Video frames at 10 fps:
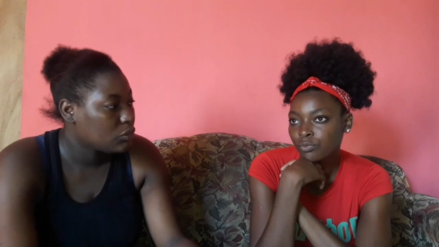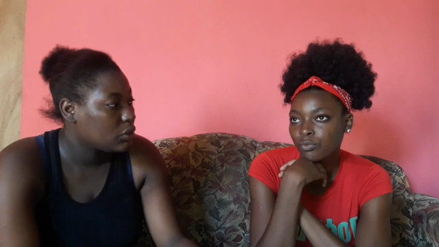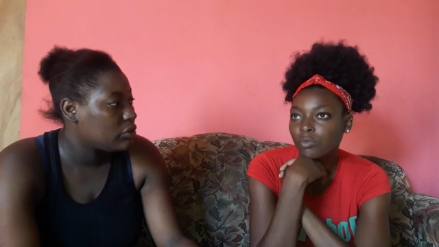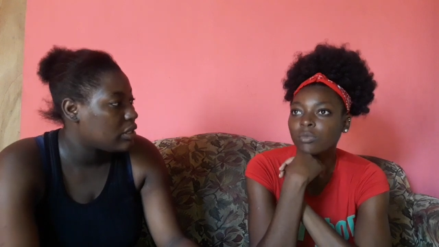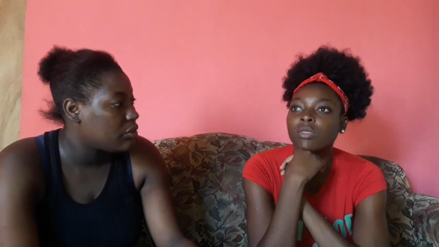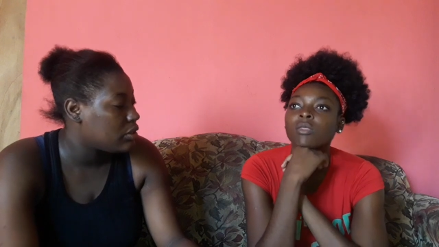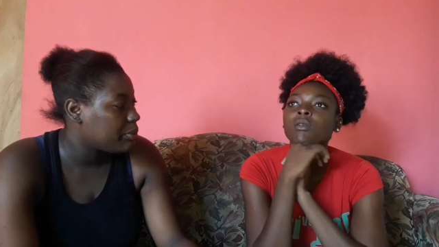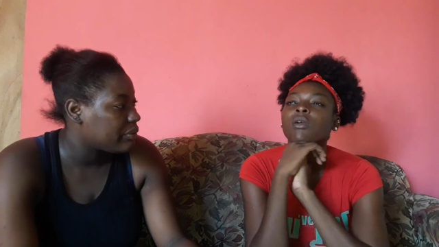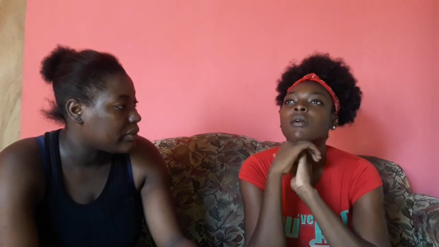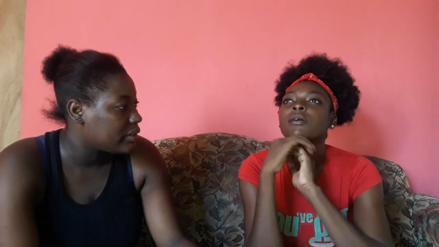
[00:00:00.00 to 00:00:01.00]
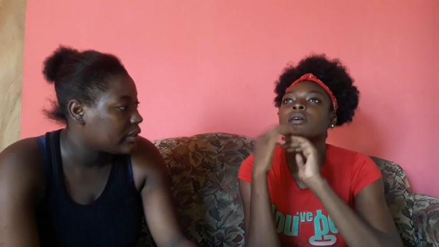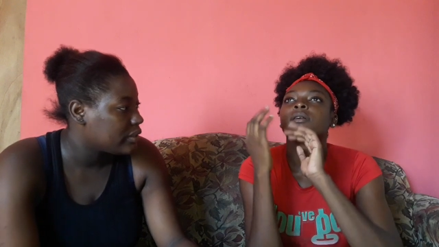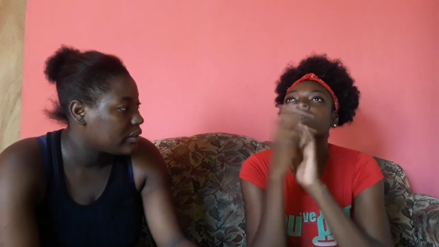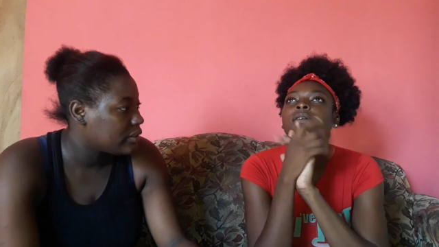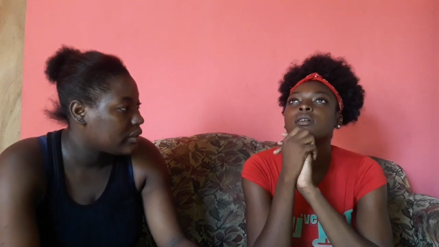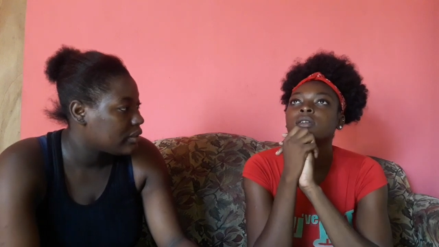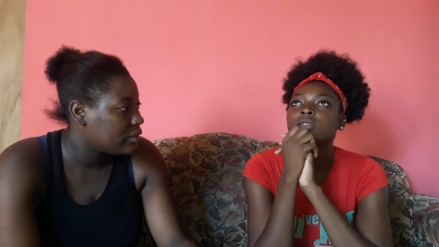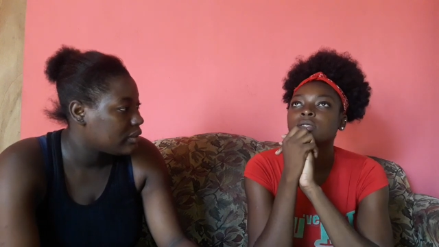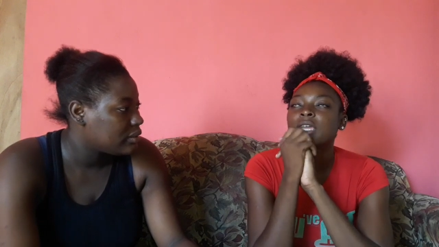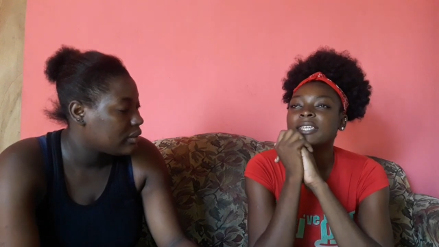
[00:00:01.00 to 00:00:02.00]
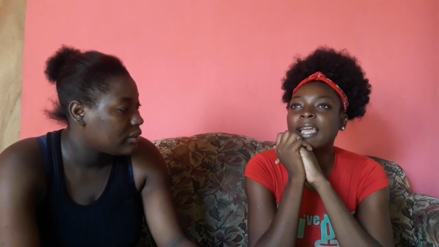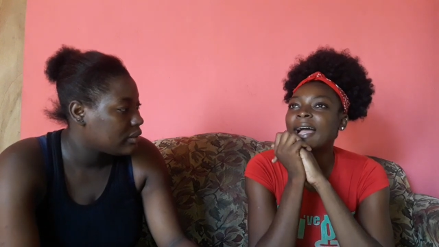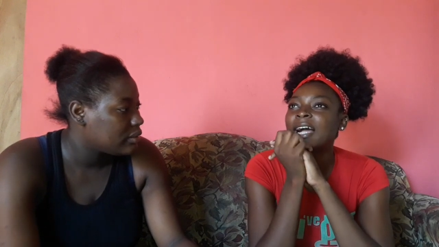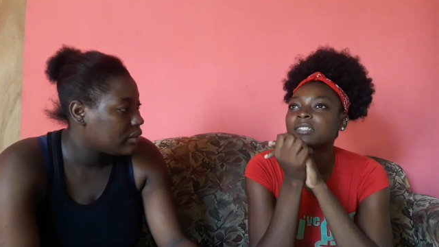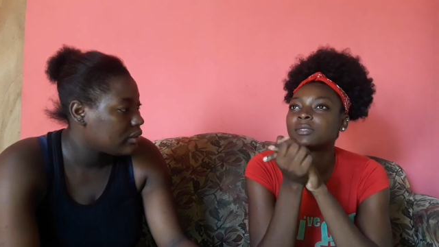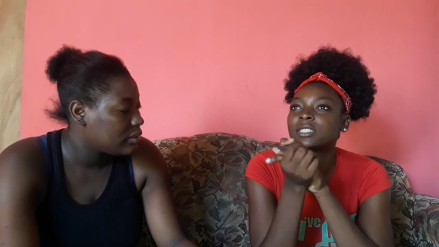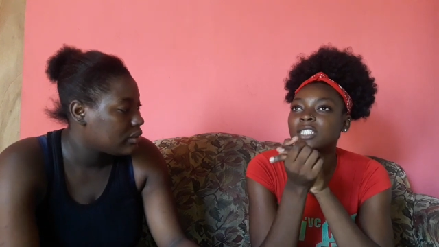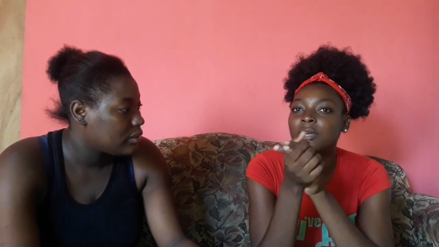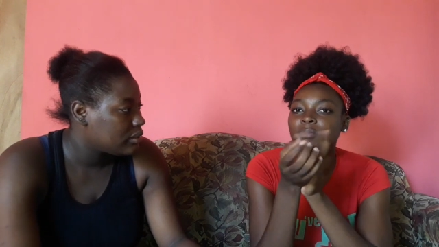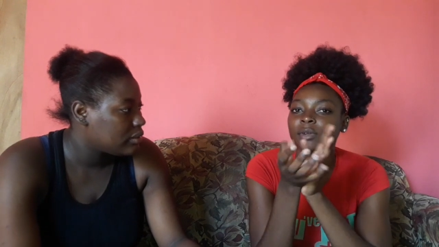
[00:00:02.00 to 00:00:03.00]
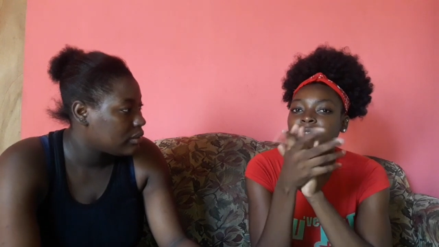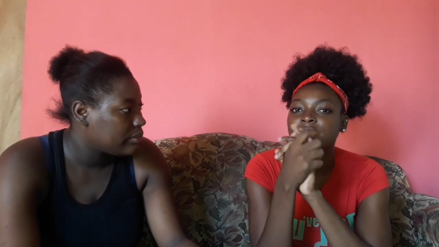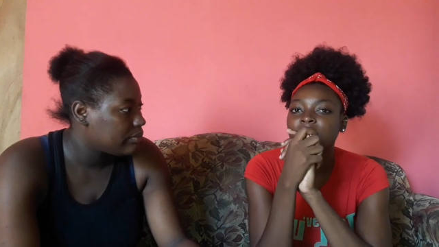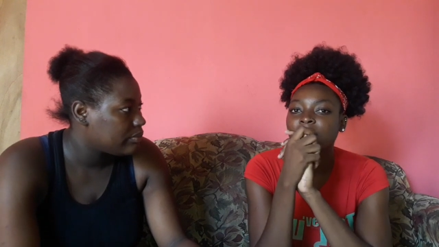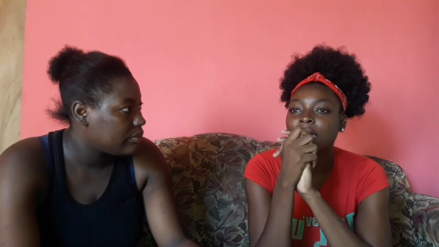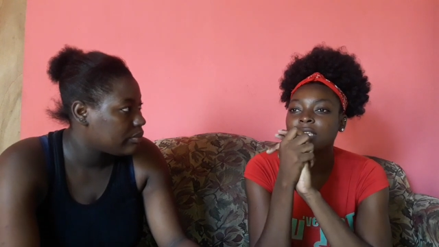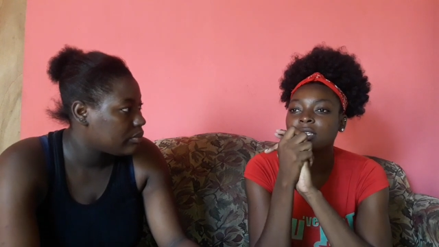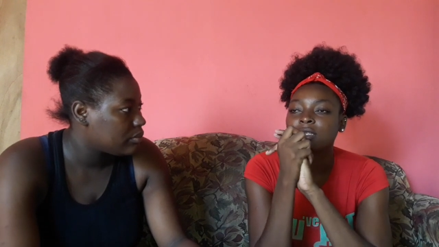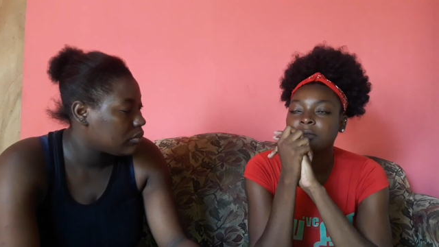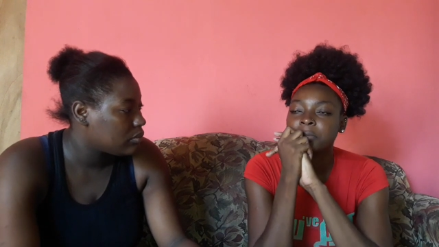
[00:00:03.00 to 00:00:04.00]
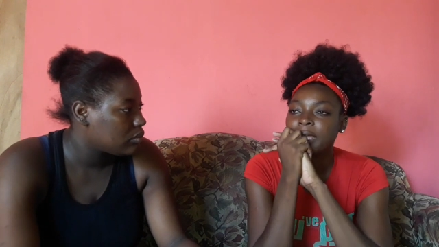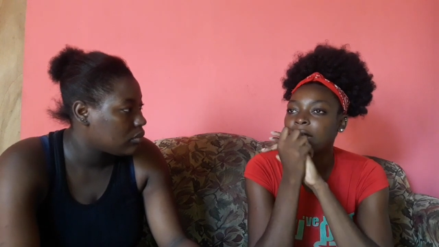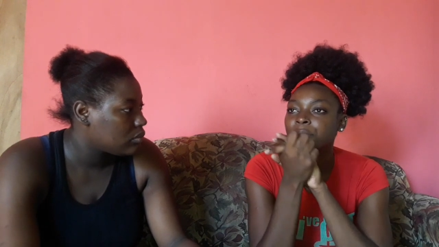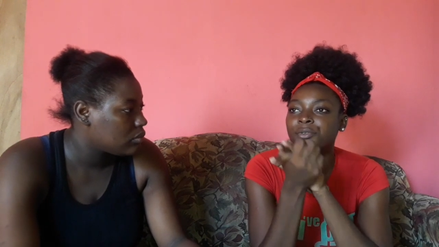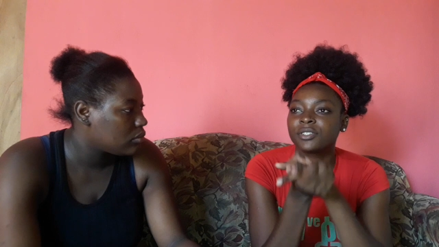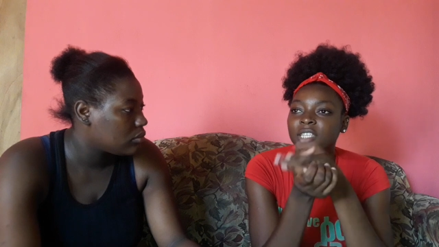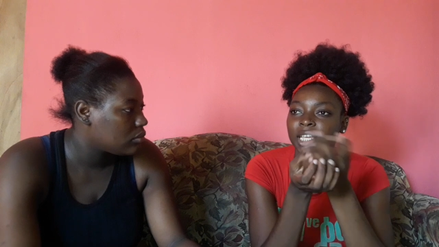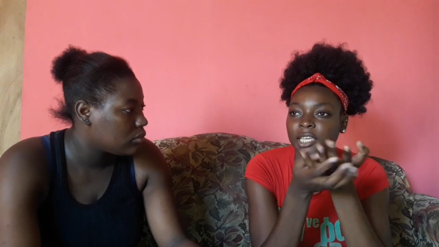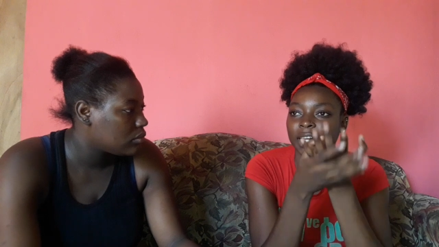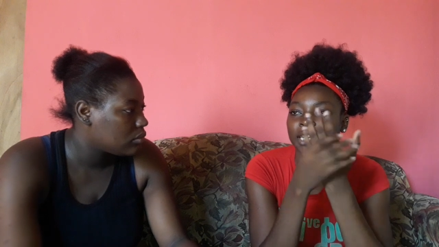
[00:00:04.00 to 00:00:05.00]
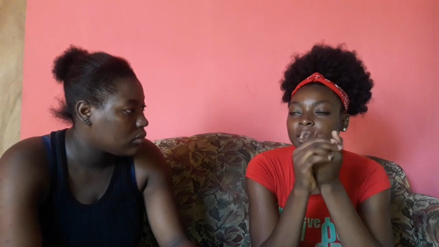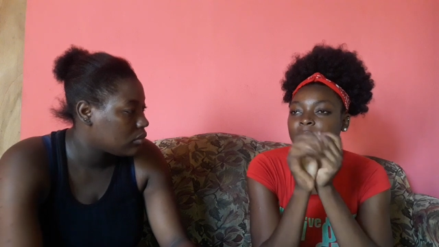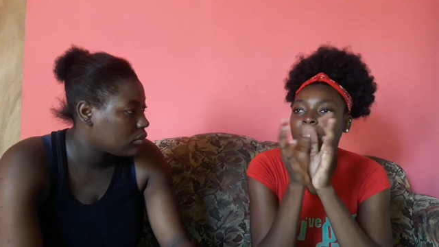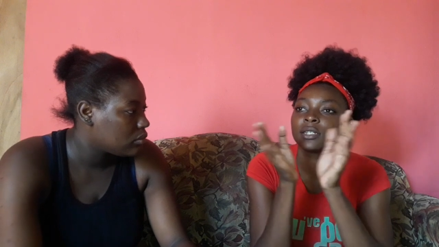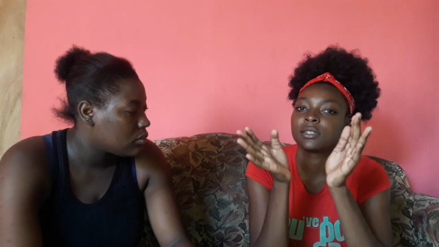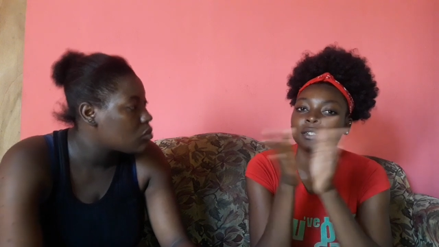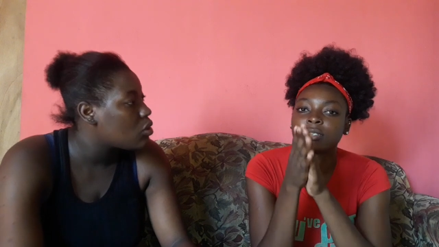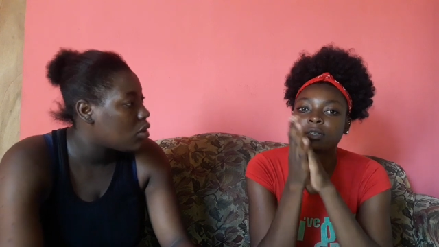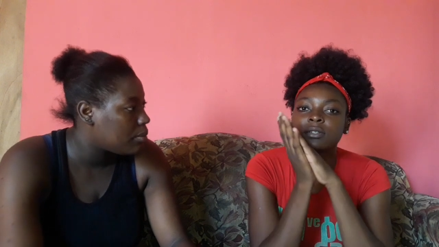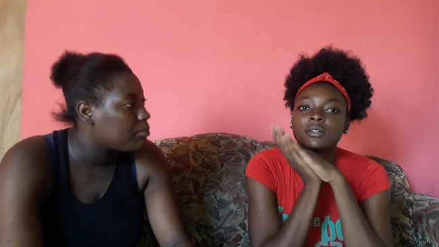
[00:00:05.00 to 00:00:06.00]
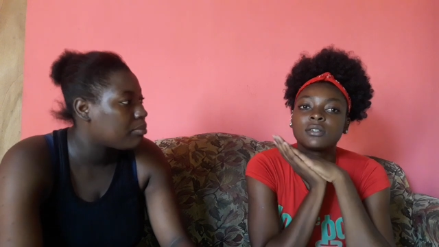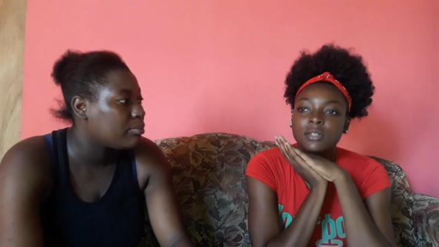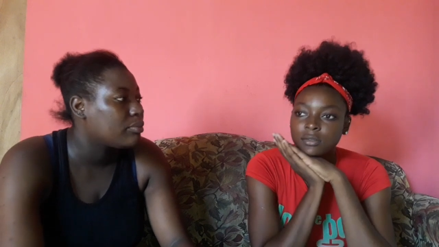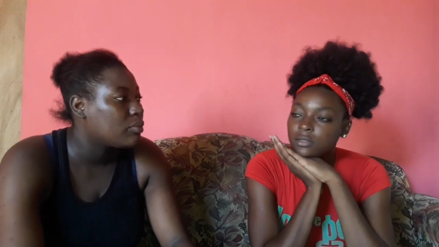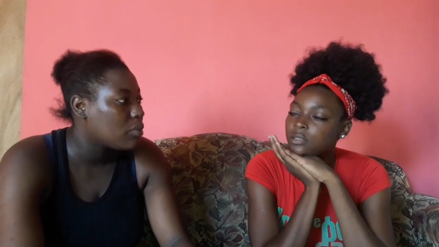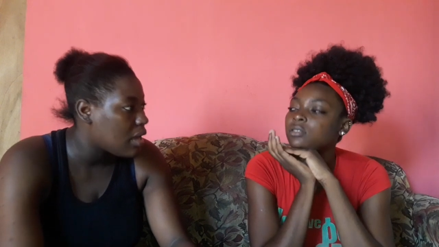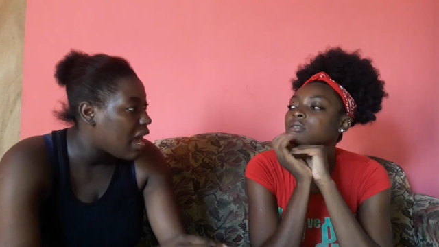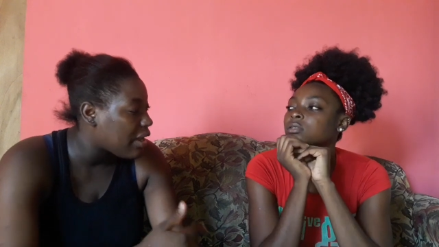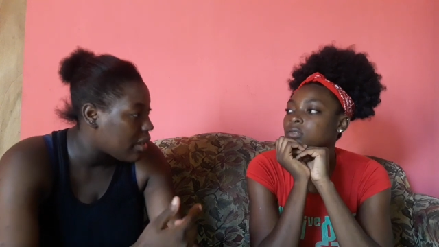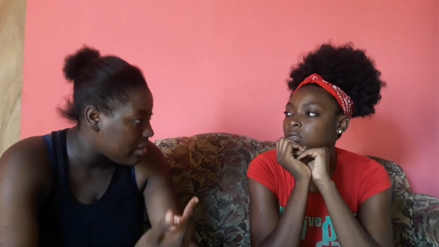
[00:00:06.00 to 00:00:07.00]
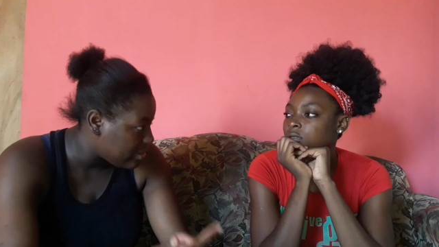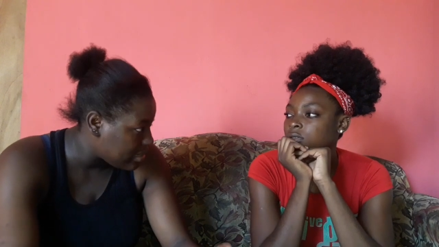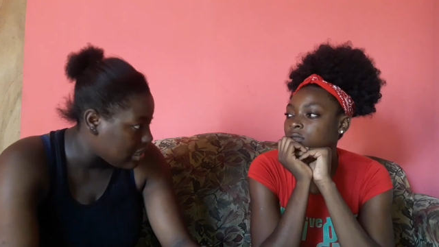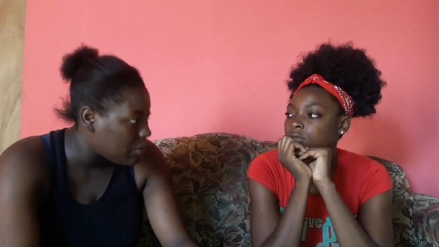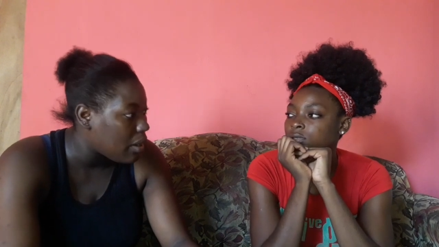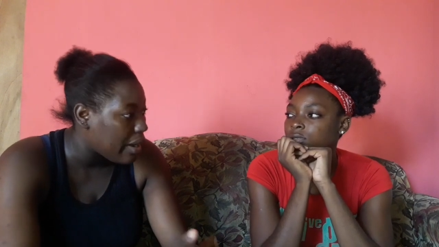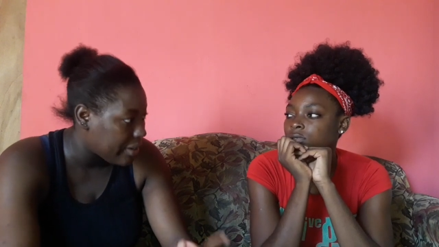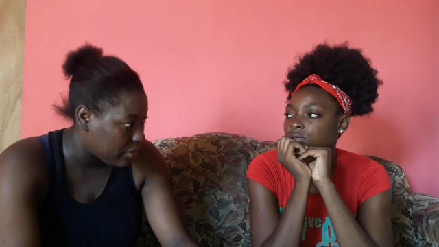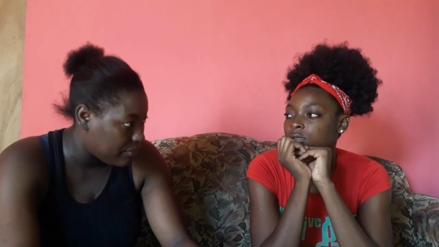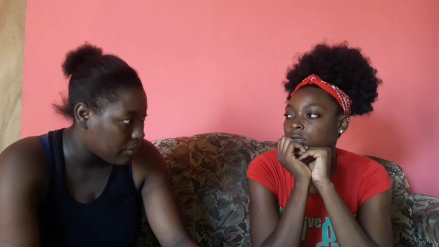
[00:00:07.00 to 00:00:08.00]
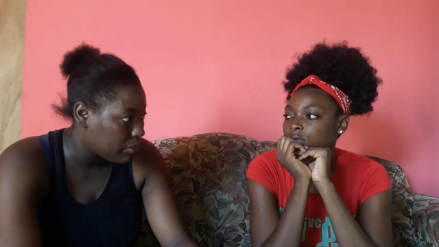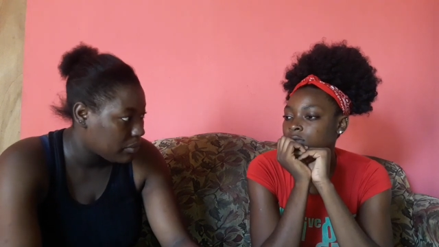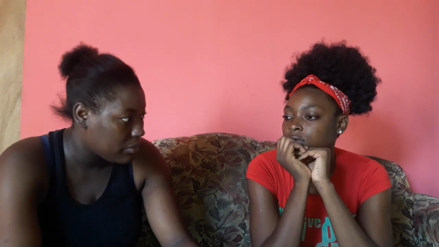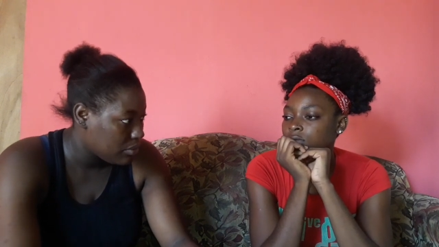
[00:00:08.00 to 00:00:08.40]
Speaker 1: So Shan you prefer? You can't ask me same question and me not agree to you can't ask me. No. I need to tell you what are you.